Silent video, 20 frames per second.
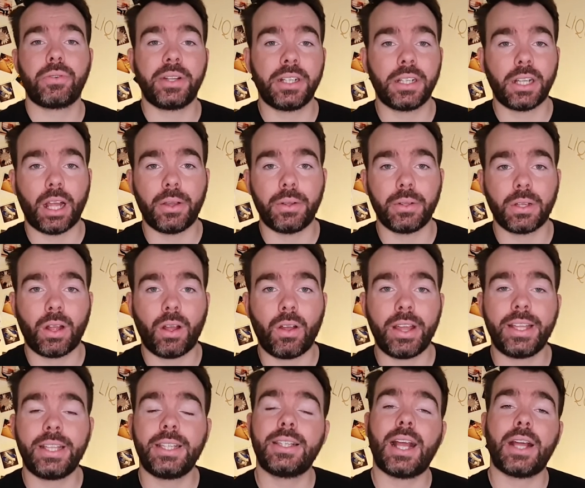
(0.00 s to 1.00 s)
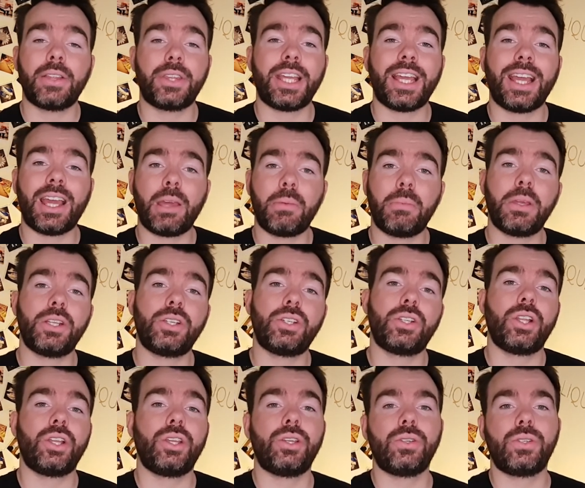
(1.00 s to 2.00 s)
in low light. Now the image
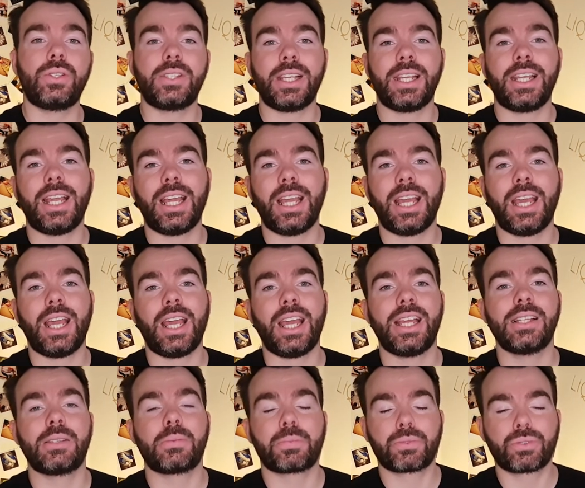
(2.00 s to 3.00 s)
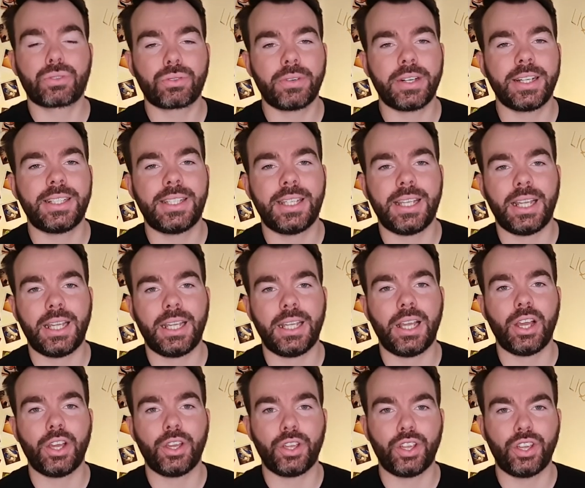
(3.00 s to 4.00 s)
that you see here is
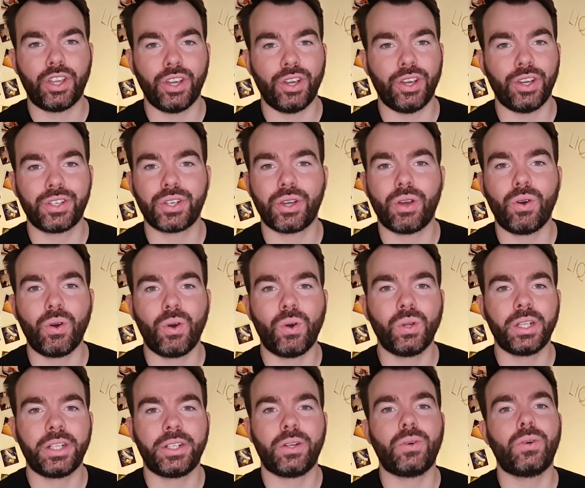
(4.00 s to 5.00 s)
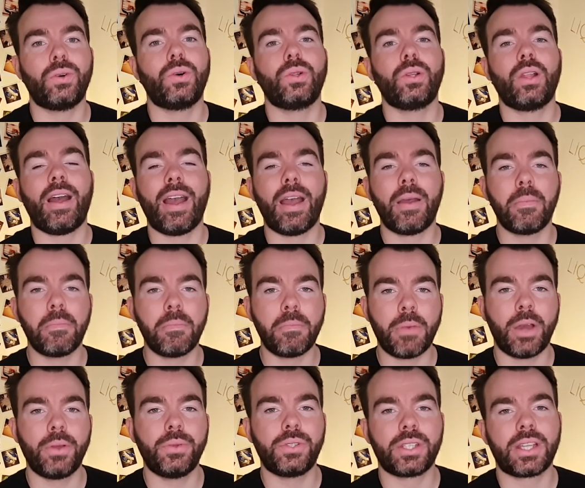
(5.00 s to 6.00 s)
pretty good. All in all,
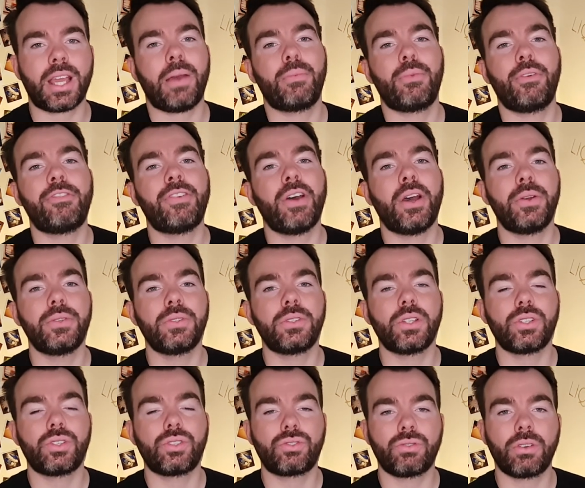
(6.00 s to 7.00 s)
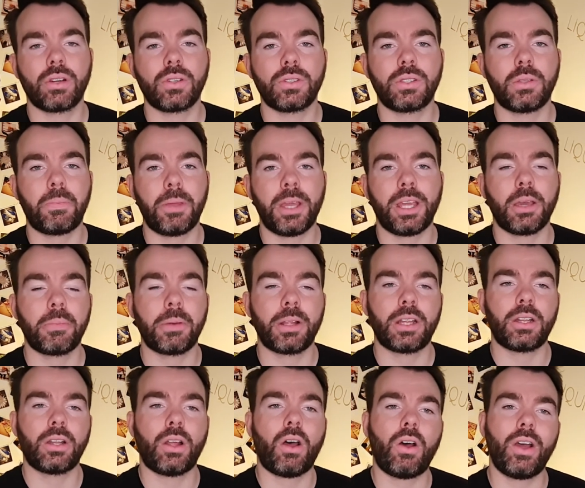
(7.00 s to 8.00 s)
most camera phones struggle to pick up a
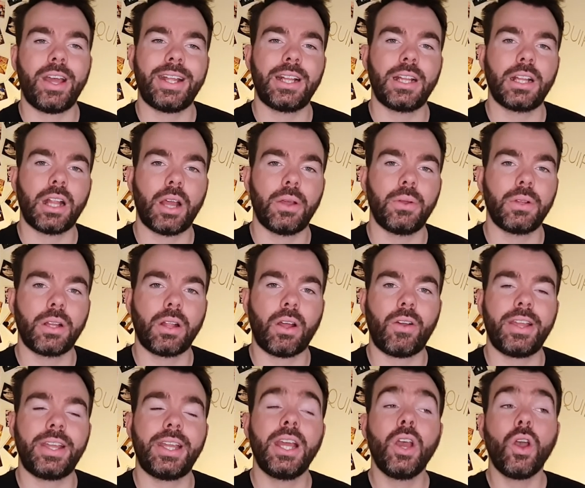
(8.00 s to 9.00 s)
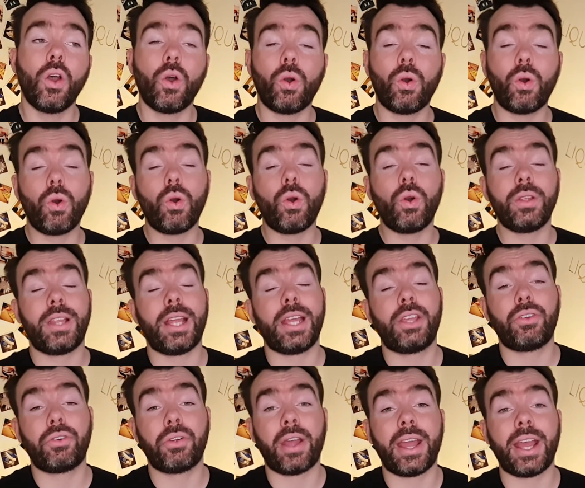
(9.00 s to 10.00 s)
lot in low light or they
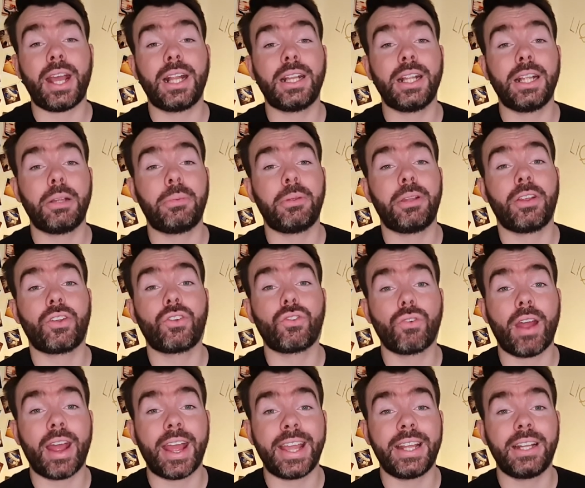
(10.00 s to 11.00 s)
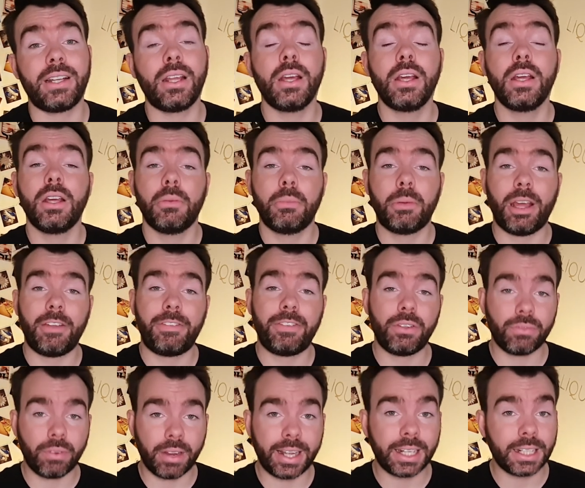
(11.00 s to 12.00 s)
create a little bit of grain. But if
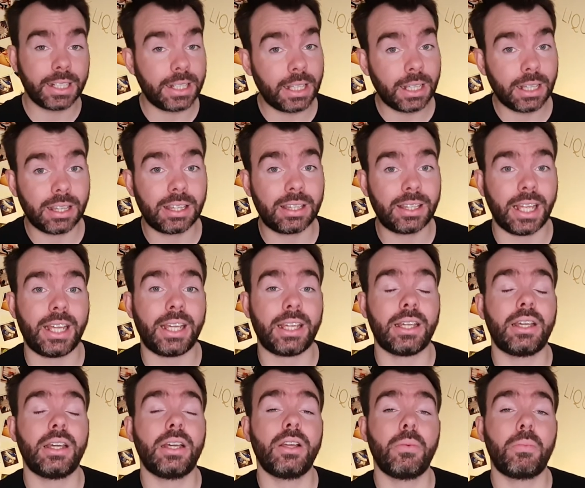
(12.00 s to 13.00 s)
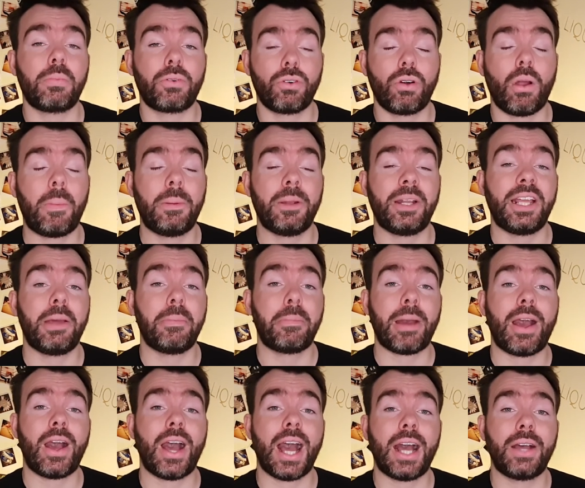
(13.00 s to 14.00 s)
you really think properly
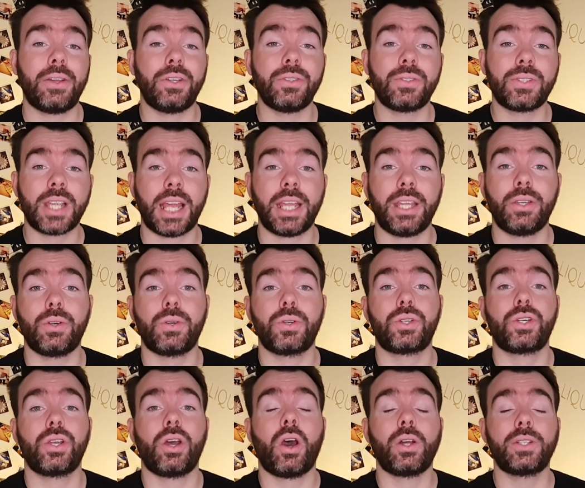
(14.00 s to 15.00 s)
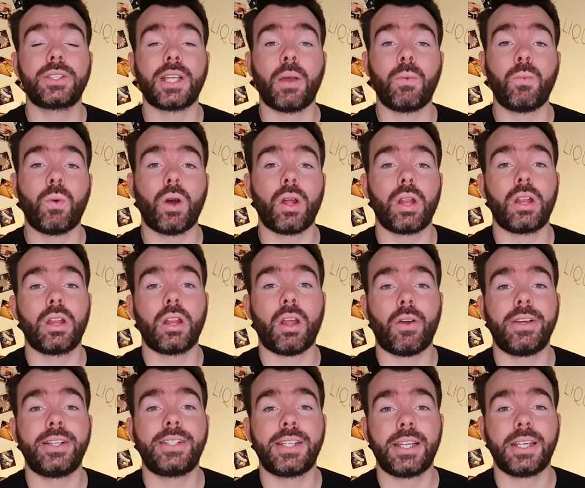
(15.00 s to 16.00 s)
about how you take your shots and what
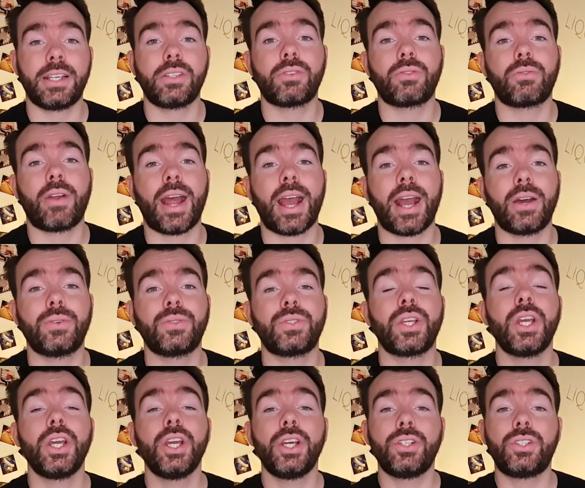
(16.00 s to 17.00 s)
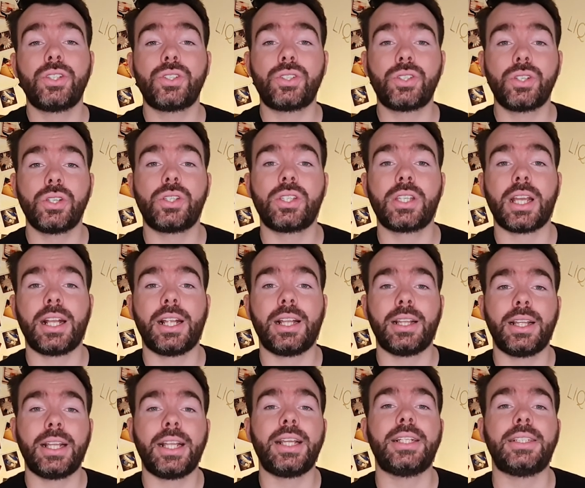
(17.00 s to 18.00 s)
lighting is around to just at
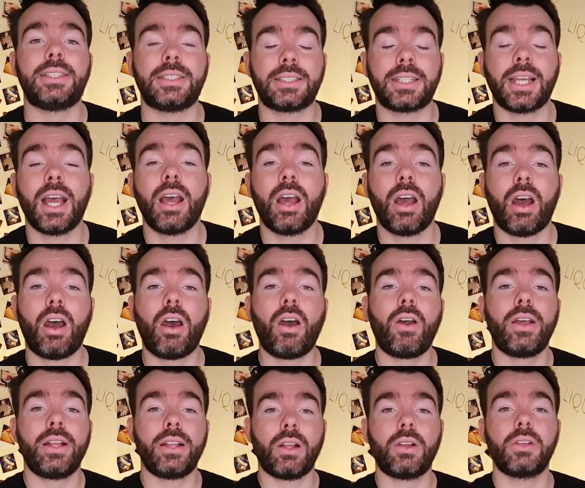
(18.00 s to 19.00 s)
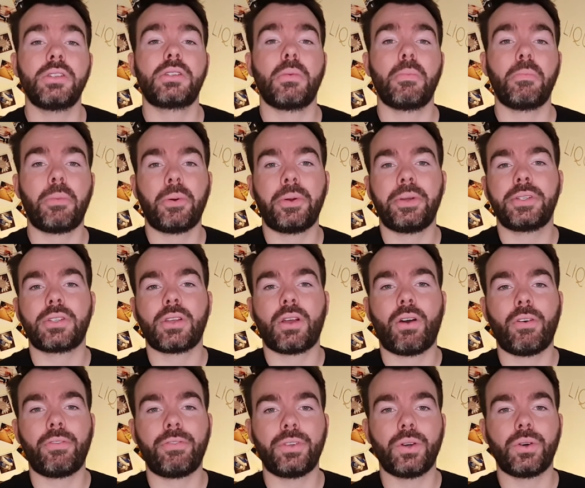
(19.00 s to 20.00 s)
least highlight some points
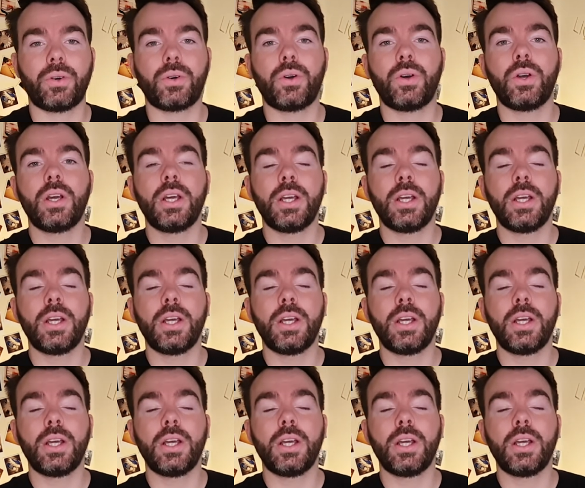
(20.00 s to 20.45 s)
of your